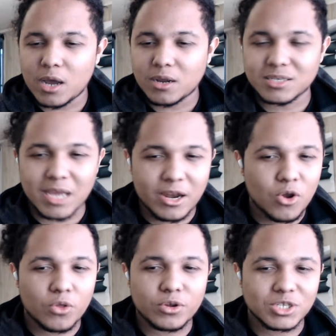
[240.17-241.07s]
because I
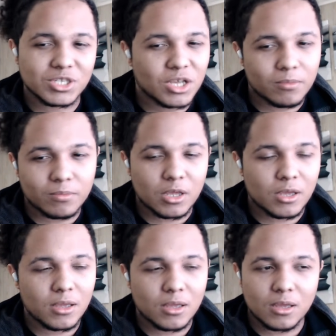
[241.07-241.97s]
know there's
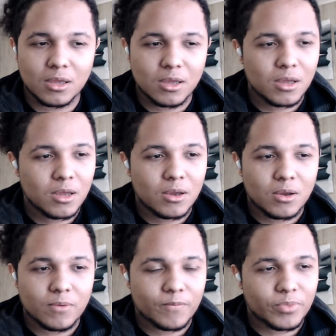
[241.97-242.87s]
something
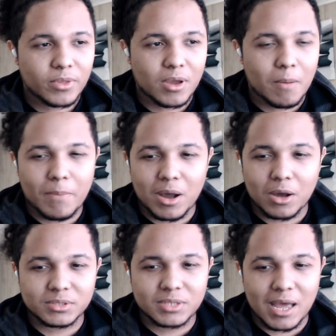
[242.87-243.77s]

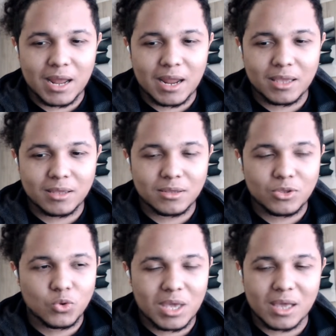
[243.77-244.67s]
about that, like
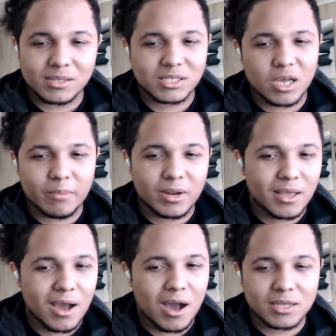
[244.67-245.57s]
you can summon
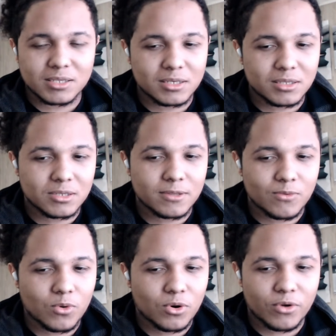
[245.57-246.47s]
gods into the
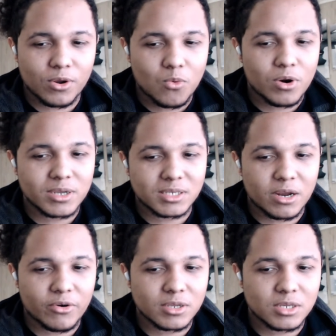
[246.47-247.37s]
Grail War,
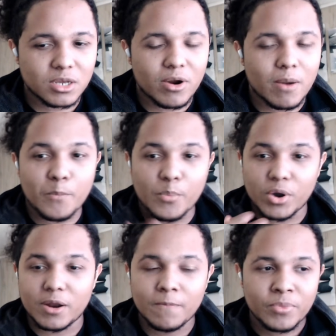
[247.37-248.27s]
etc.
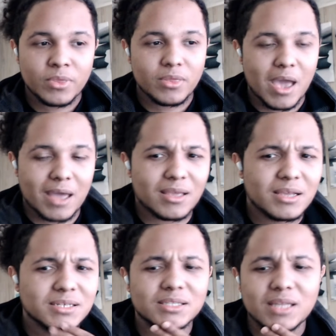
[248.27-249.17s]
But yeah, I think
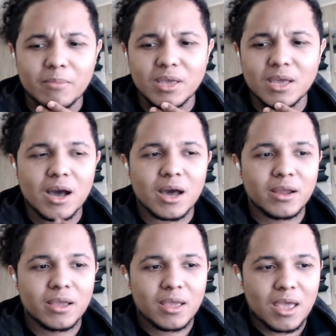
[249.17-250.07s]
he's a demigod,
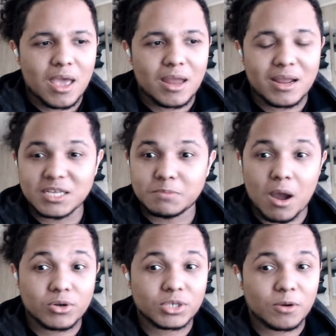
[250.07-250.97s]
and his
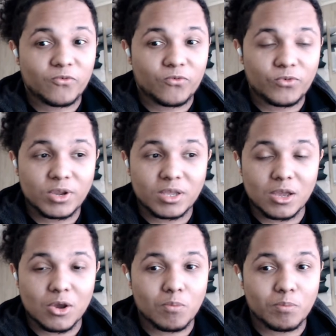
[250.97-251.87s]
powers are freaking
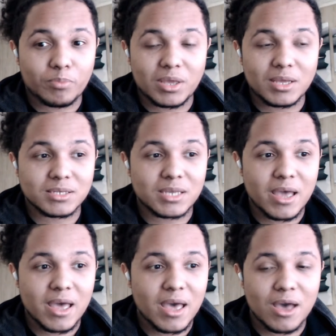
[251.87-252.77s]
OP as
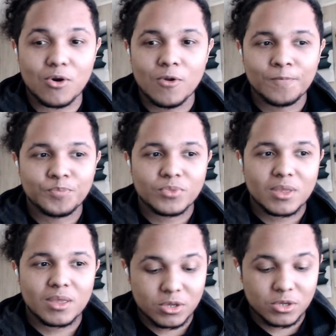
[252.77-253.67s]
hell,
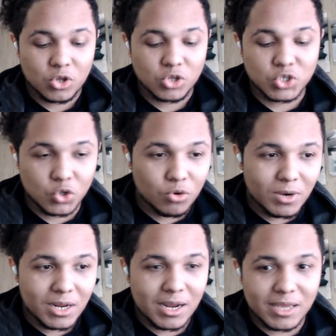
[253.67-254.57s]
because
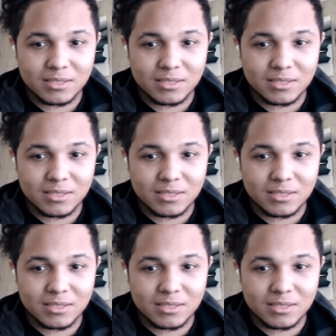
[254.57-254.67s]
normally, like,